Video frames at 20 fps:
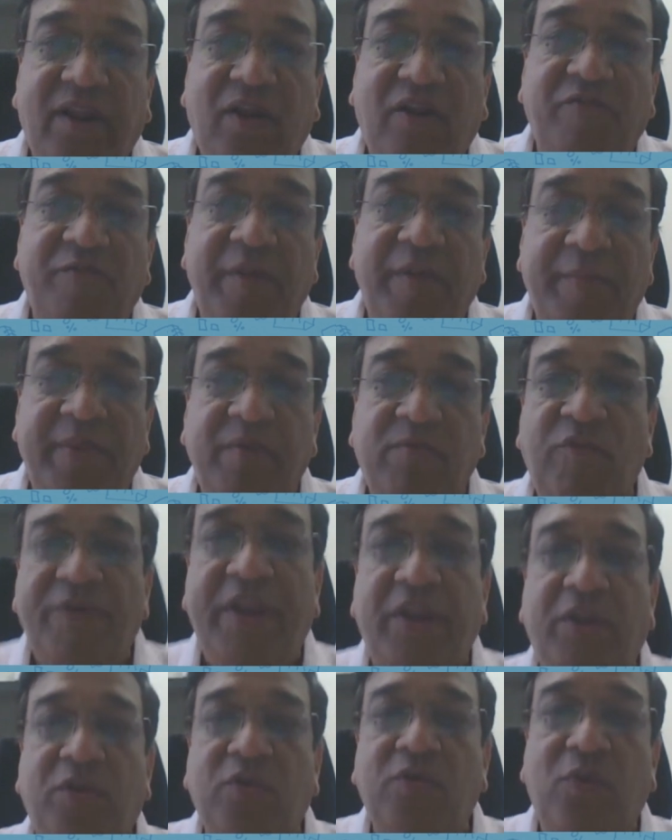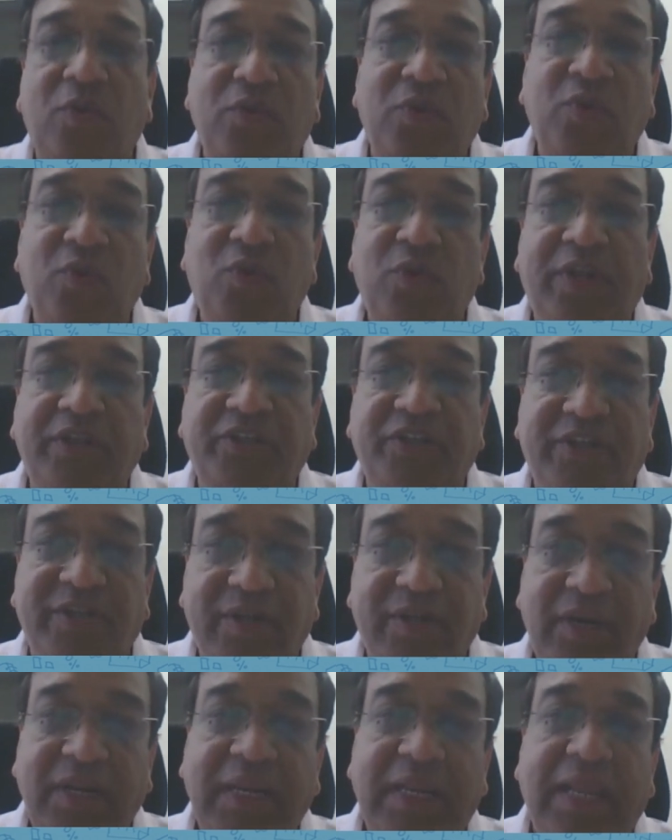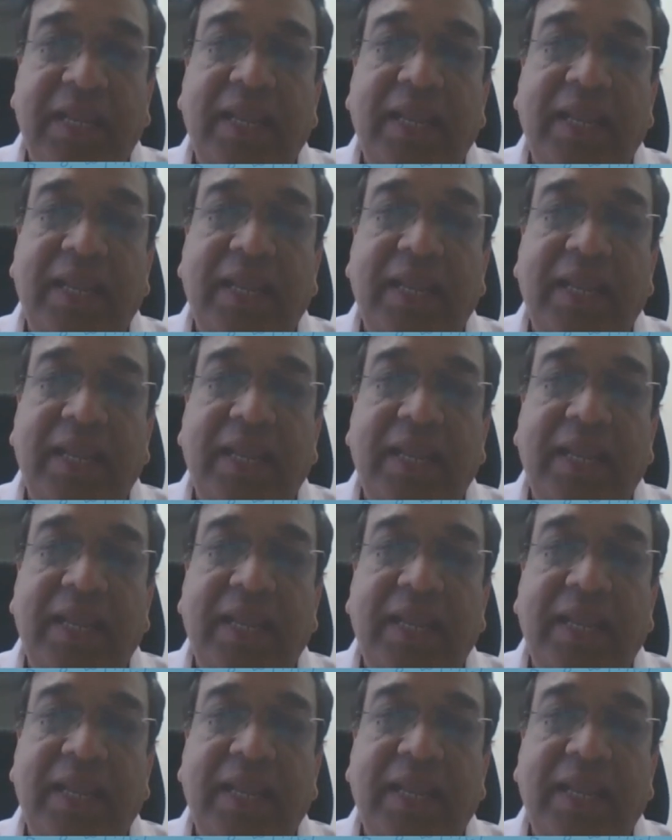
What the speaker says: a lot of people moving to digital.